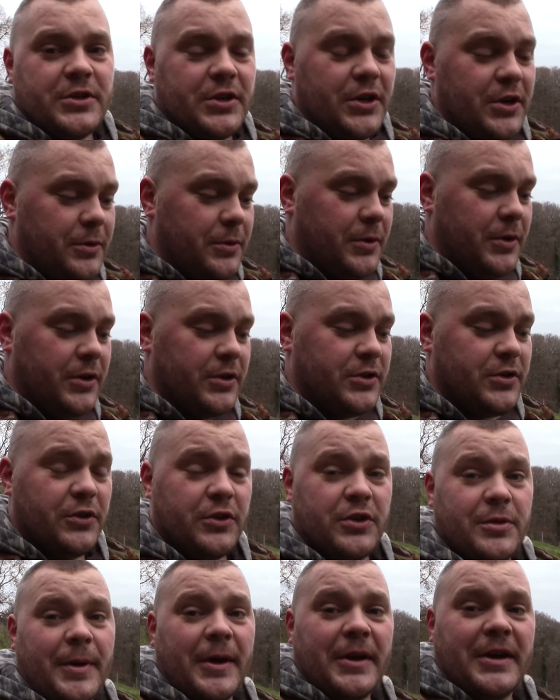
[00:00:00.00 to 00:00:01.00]
2,
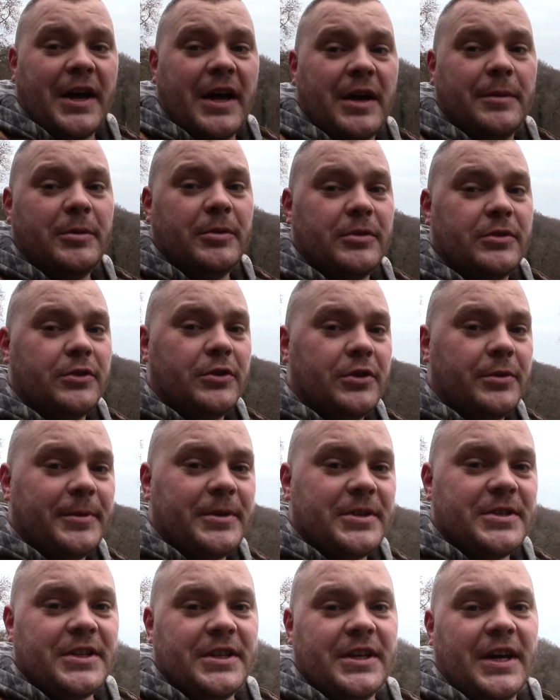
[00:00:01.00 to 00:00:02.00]
talk about catapult
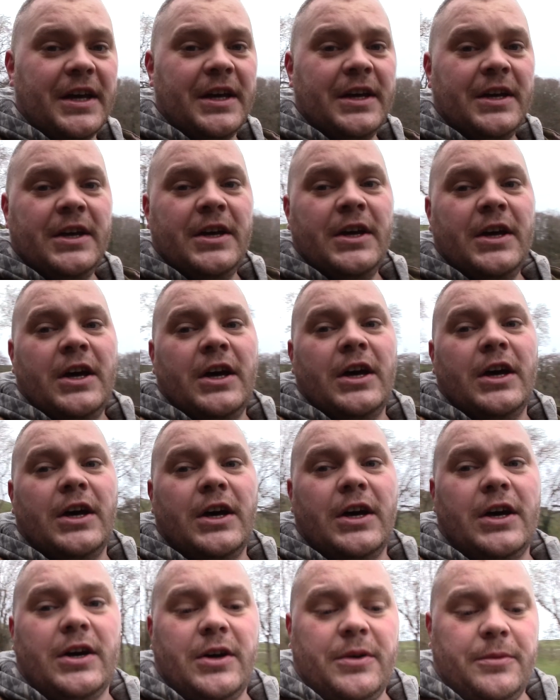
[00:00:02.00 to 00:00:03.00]
tournaments and that.
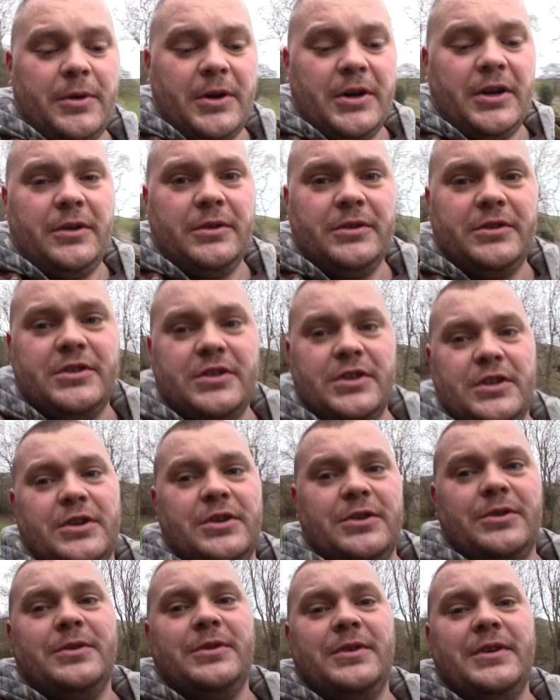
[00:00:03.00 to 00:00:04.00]
What I'll
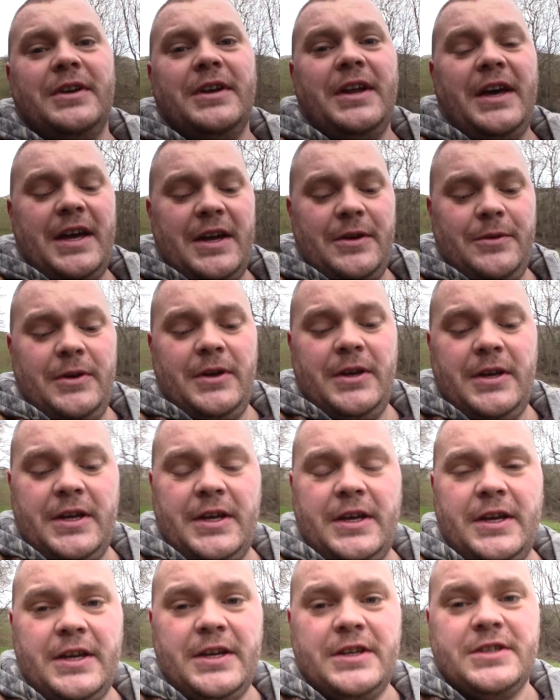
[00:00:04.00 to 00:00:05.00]
do now
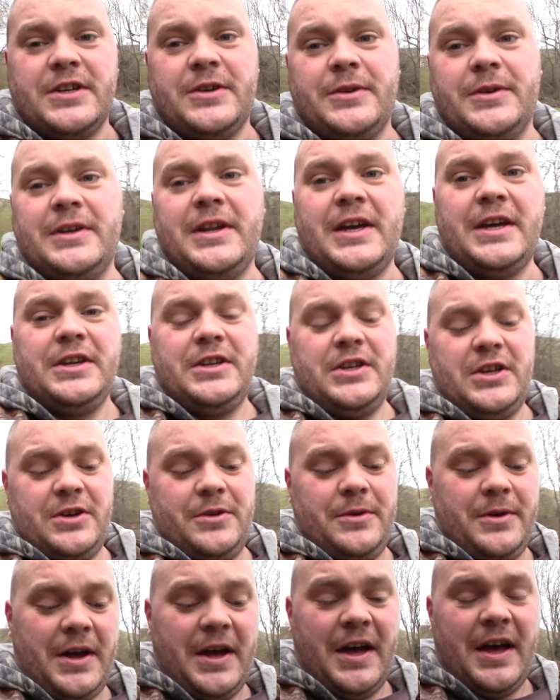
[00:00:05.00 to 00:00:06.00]
is I'll let
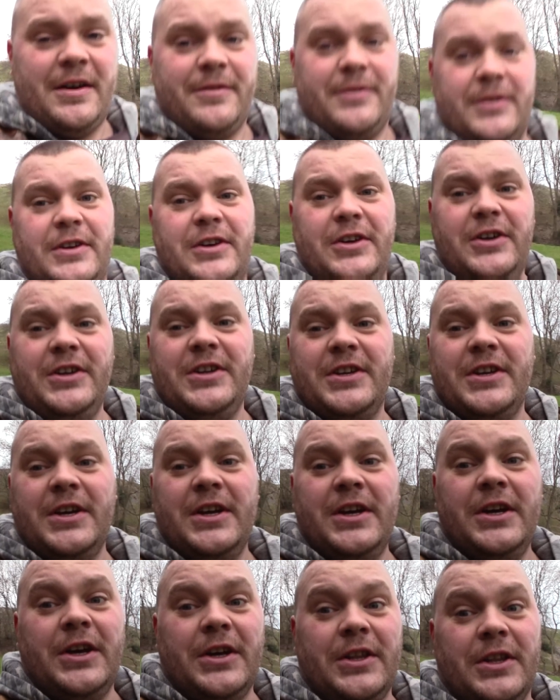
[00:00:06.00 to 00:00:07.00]
you have a look
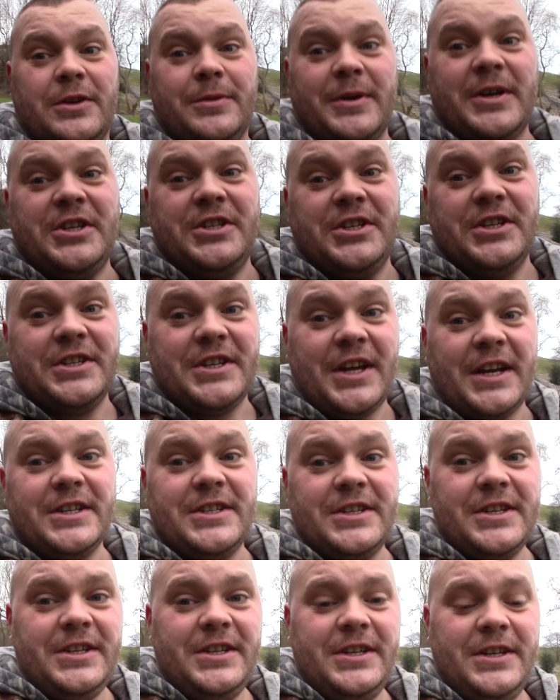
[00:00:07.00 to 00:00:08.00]
at the questions
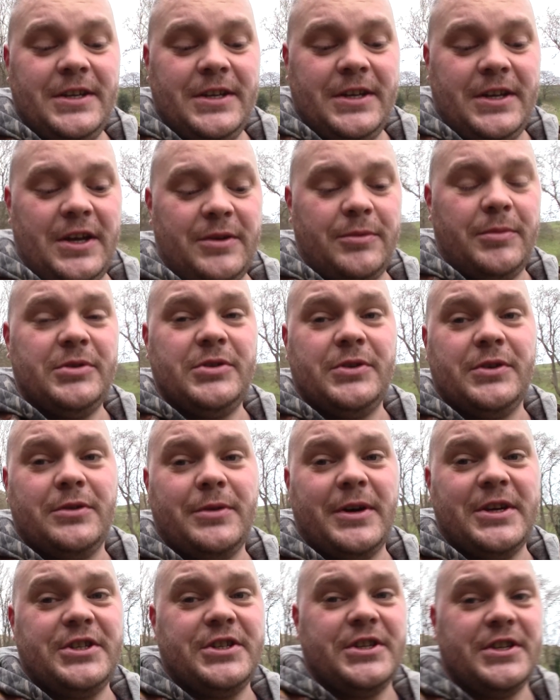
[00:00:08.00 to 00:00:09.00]
answered. We'll be doing
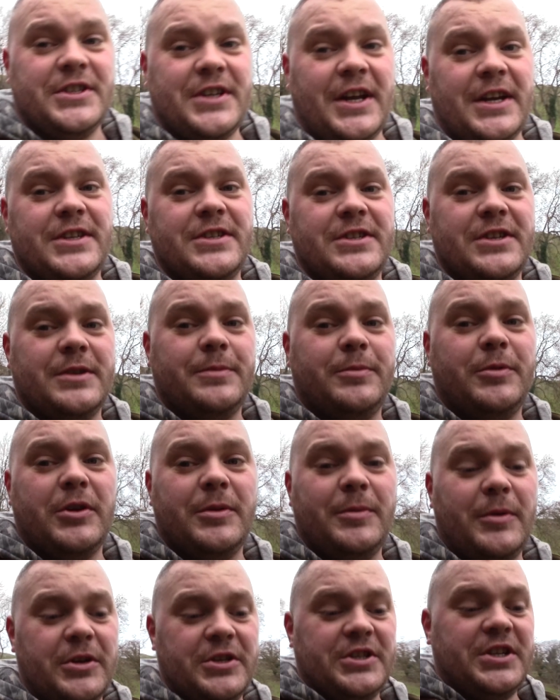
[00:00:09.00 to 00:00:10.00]
questions answered
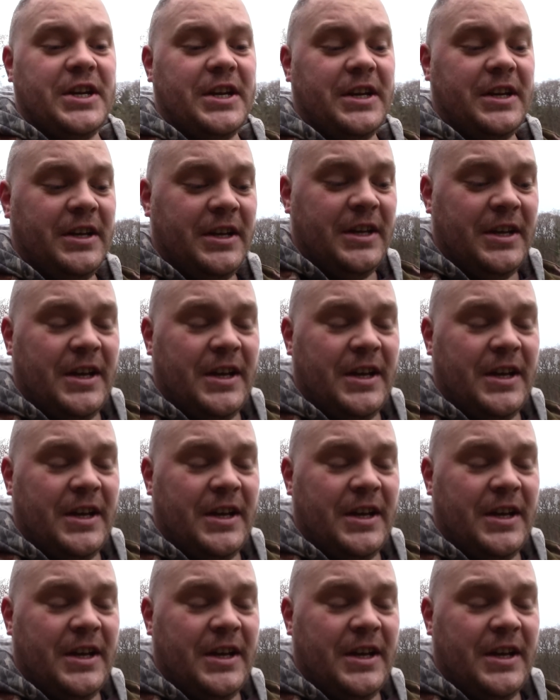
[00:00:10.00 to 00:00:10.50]
pretty much in